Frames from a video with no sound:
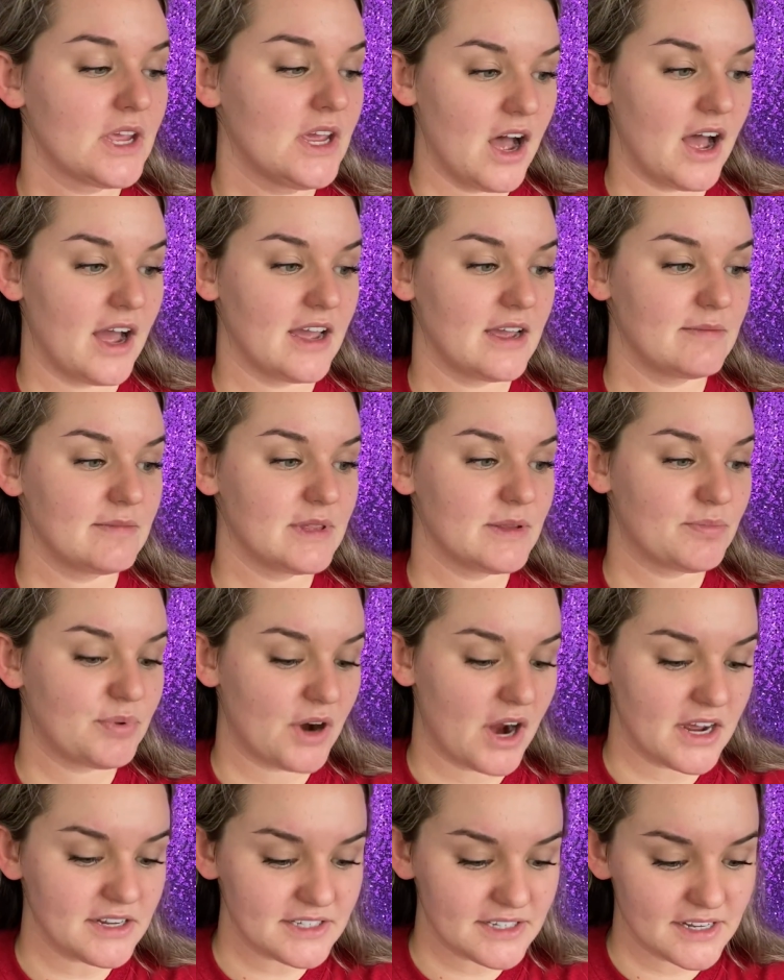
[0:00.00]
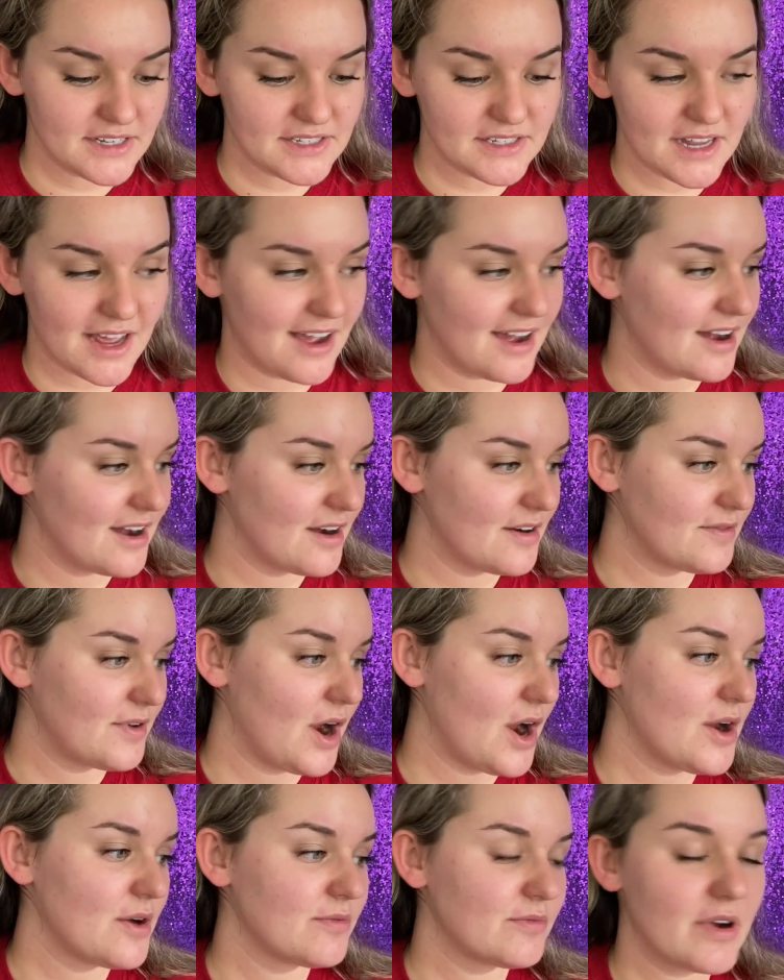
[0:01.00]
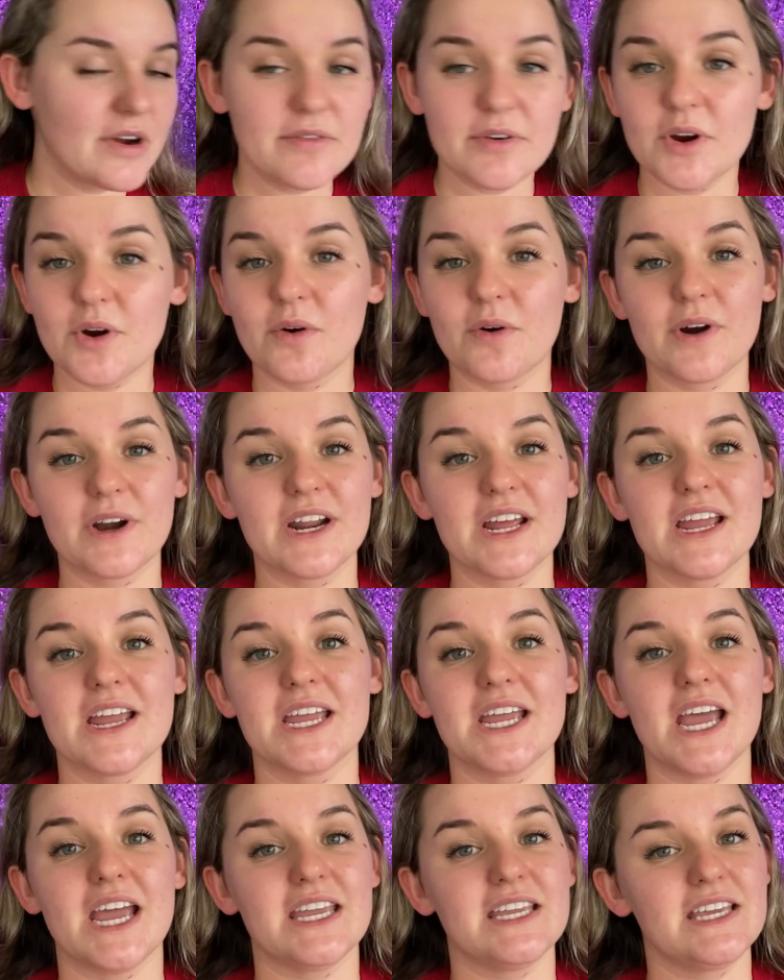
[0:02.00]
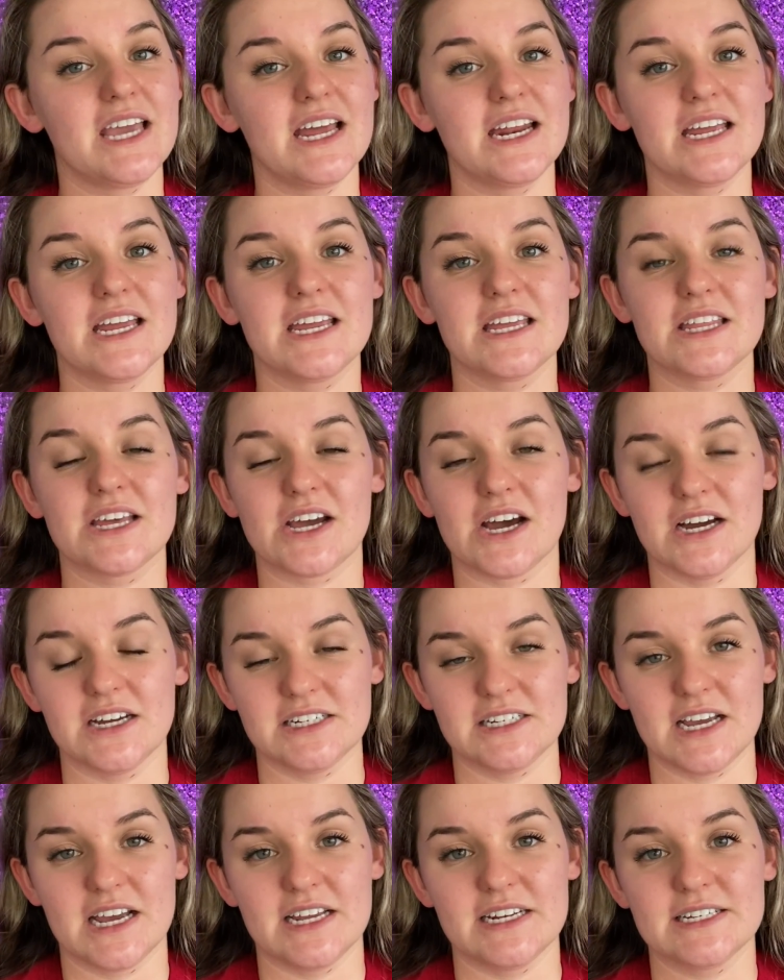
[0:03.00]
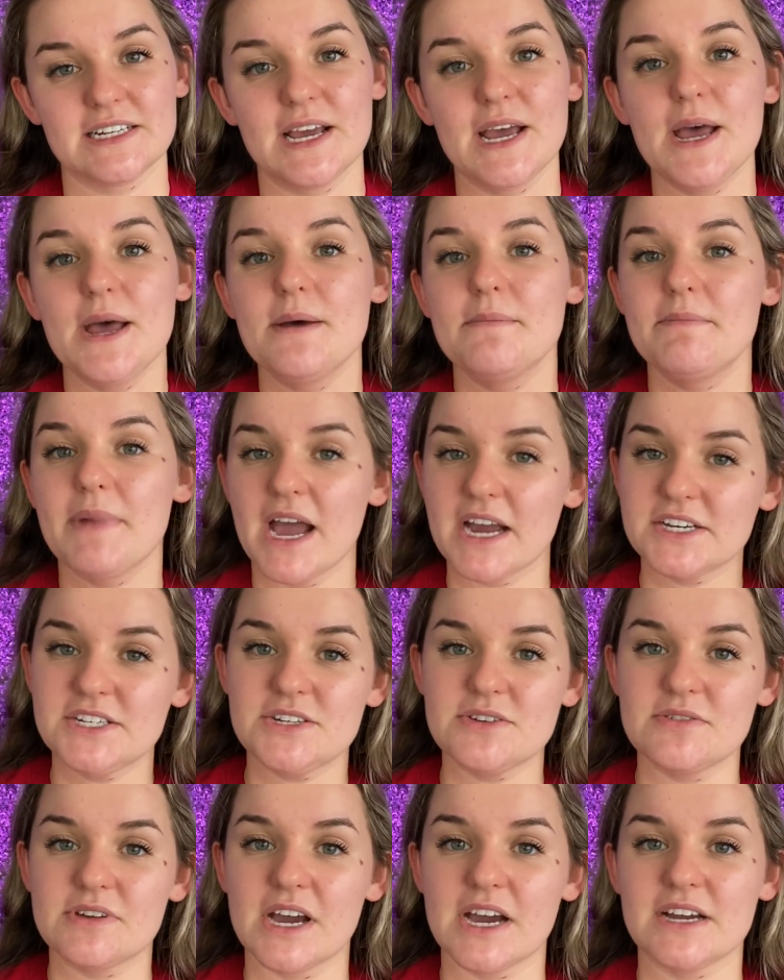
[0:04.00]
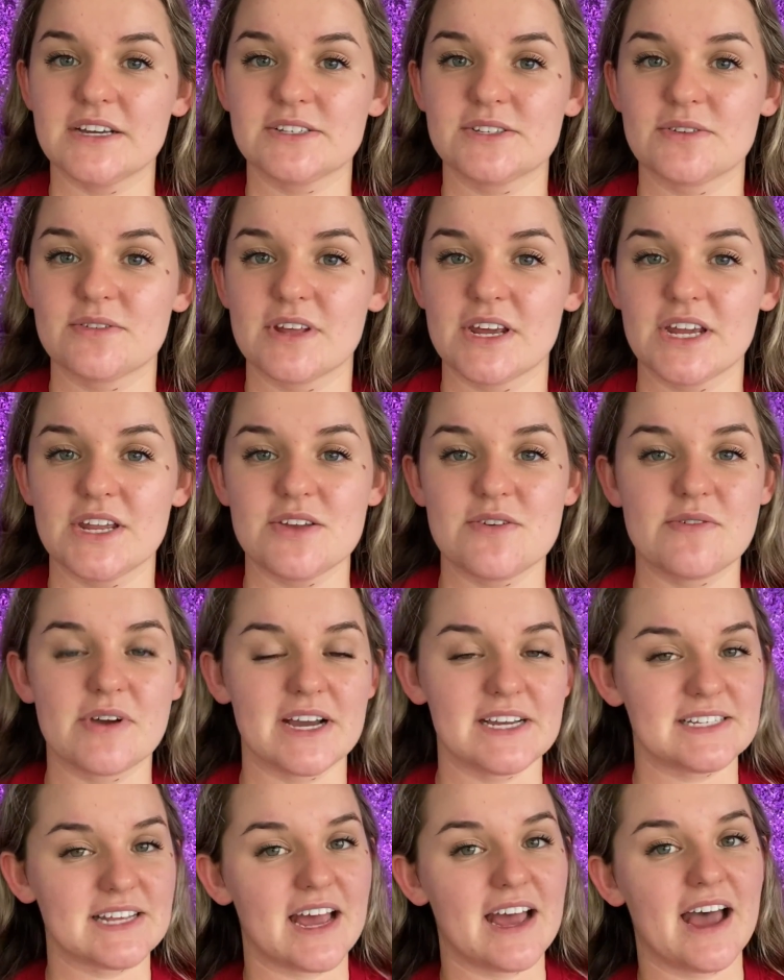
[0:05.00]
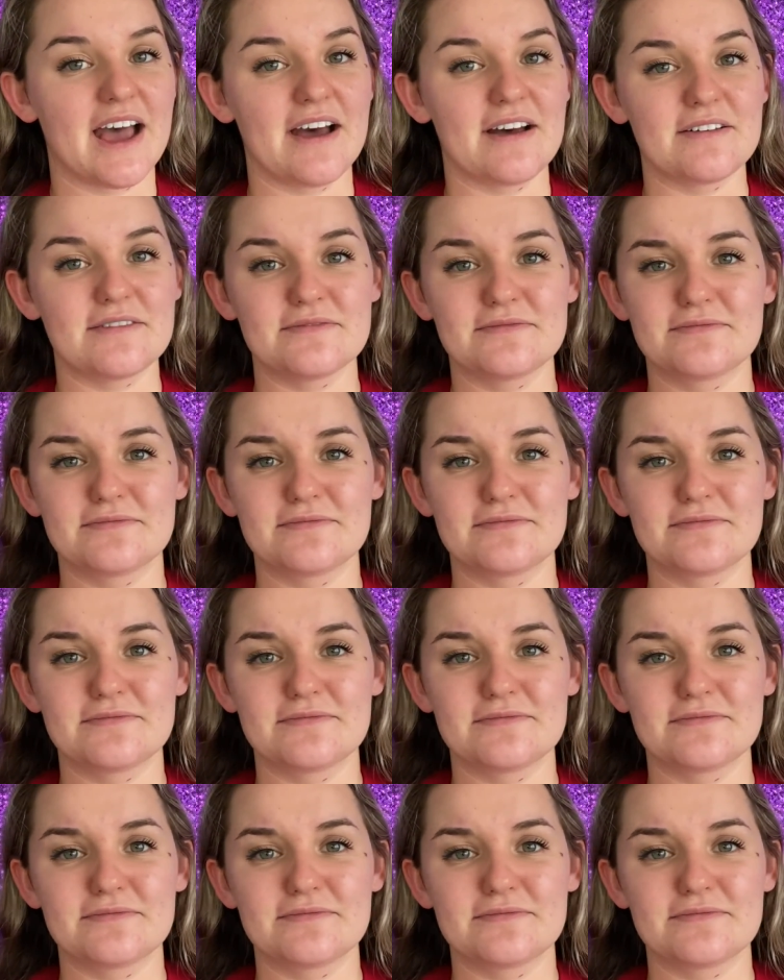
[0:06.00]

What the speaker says: I am in the process of re-recording and getting the content back to you guys so that you guys have